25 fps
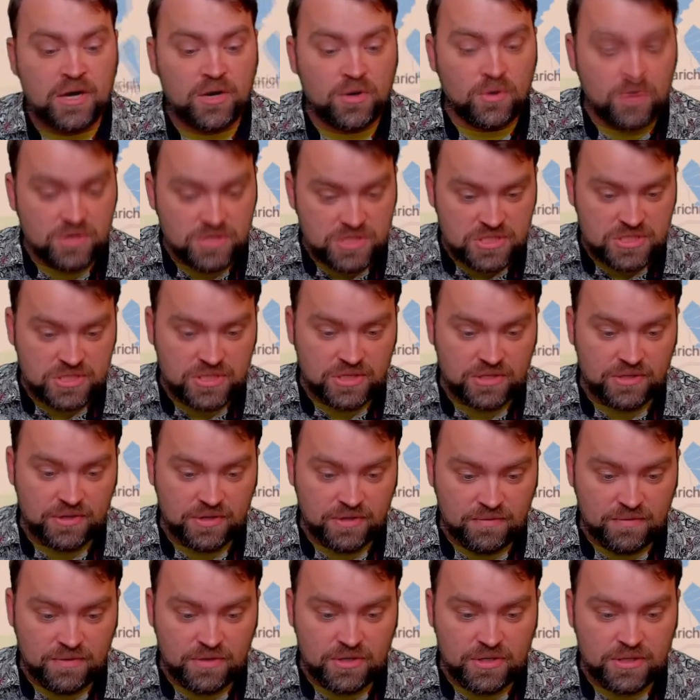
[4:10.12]
crossed the
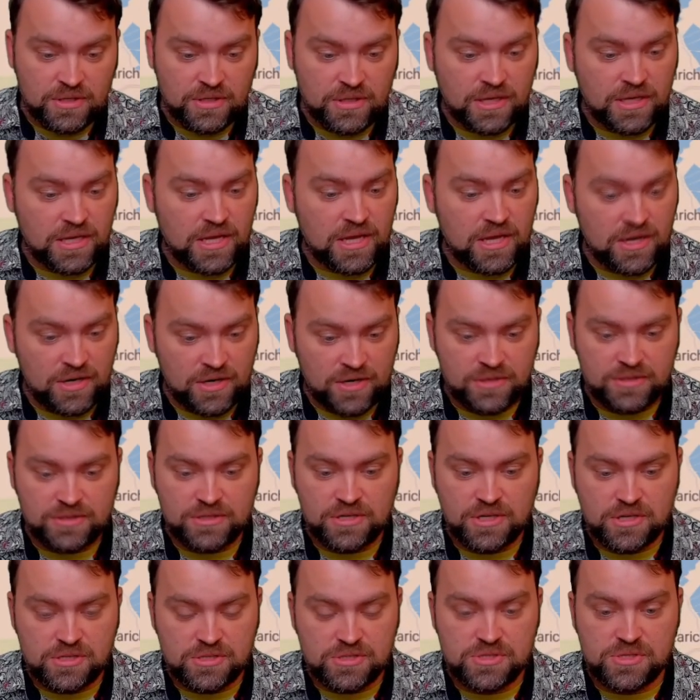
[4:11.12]
river here
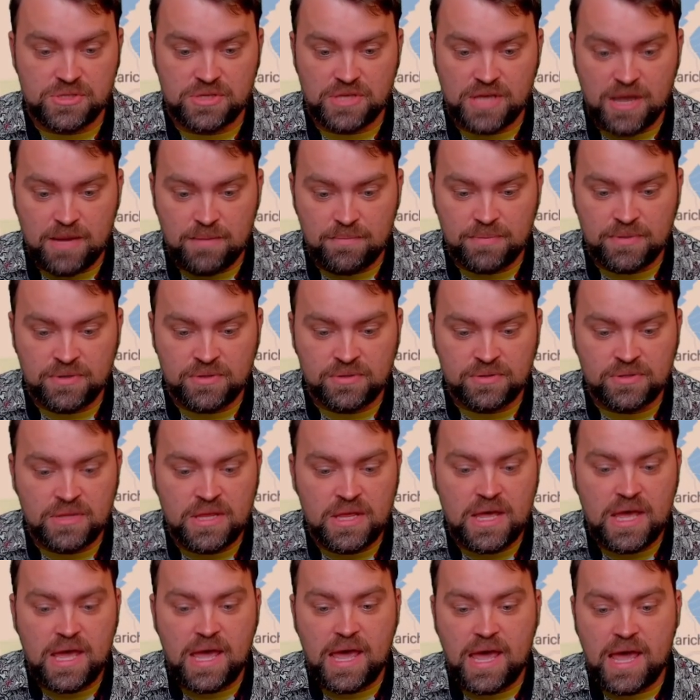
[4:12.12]
near to Yampel,
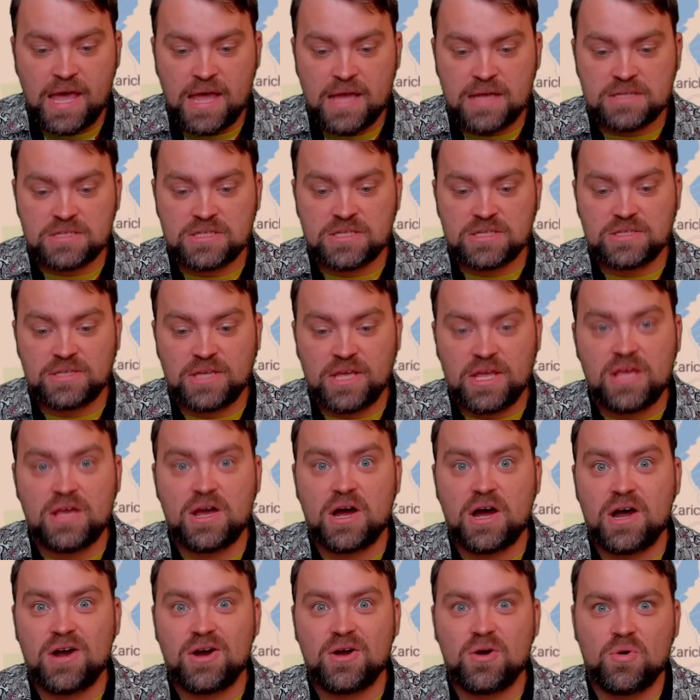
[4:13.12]
and they
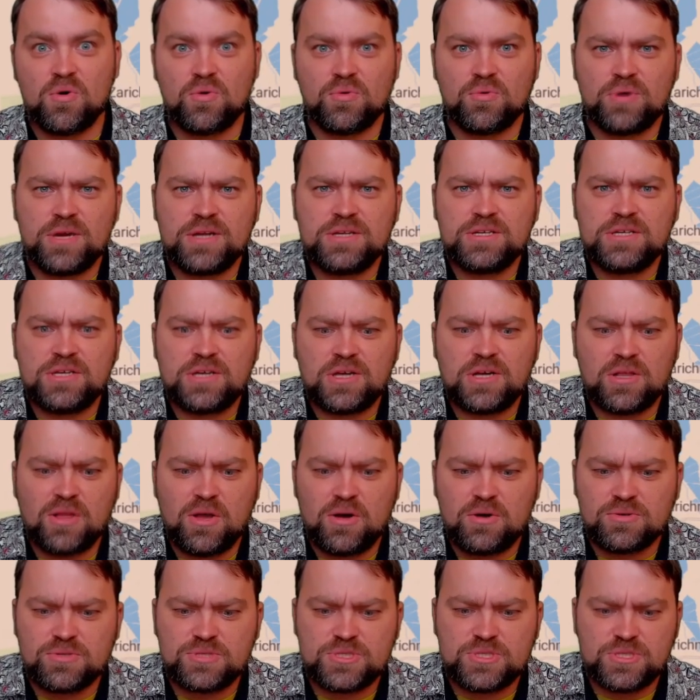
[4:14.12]
are already
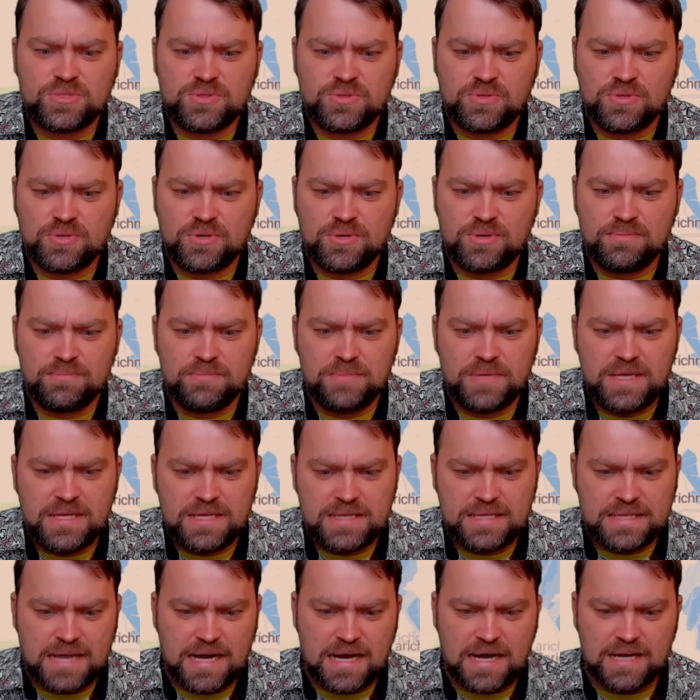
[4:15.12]
close to
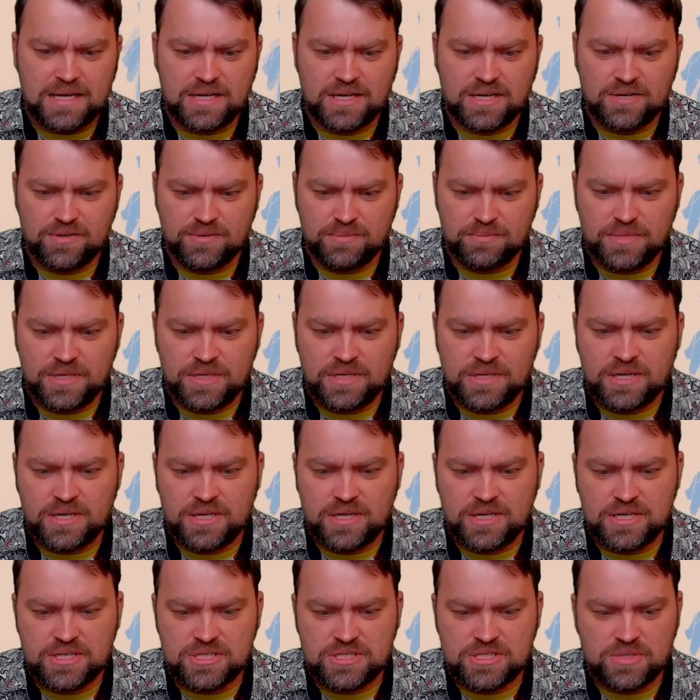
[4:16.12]
Kremina. Kremina
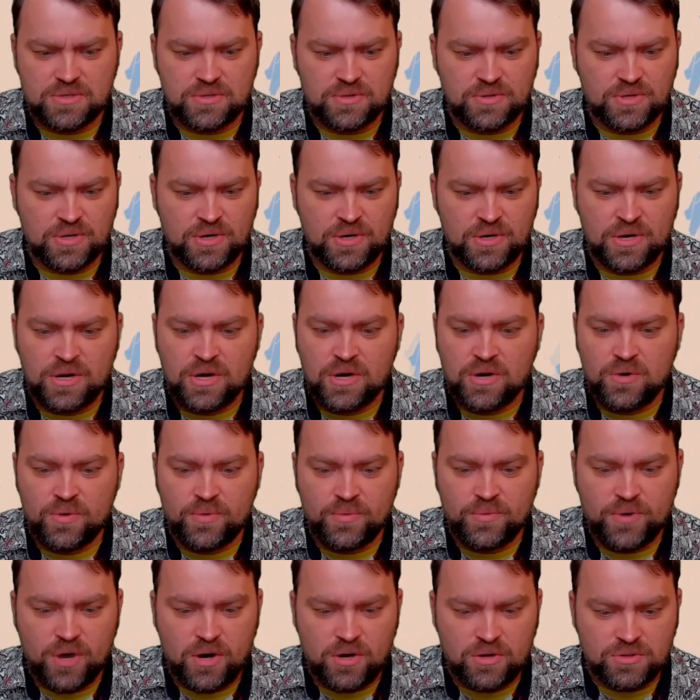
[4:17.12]
is on the
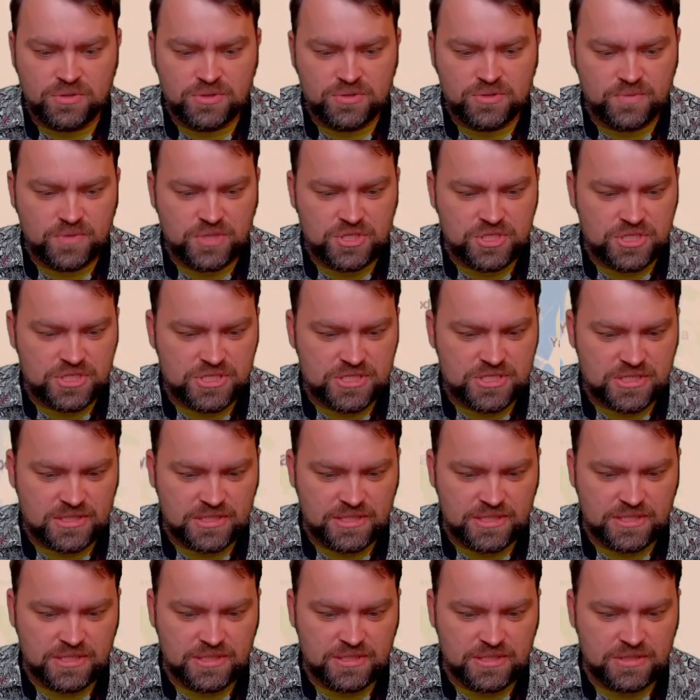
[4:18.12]
road which is
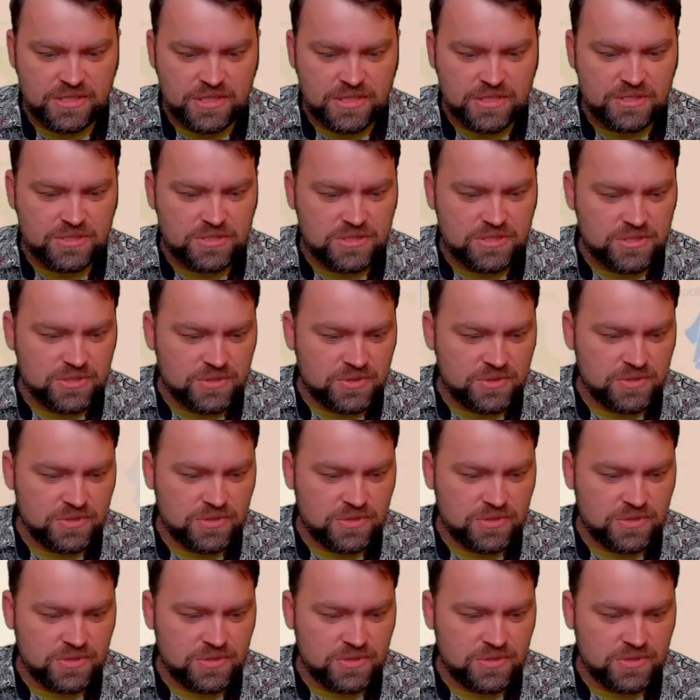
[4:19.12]
leading to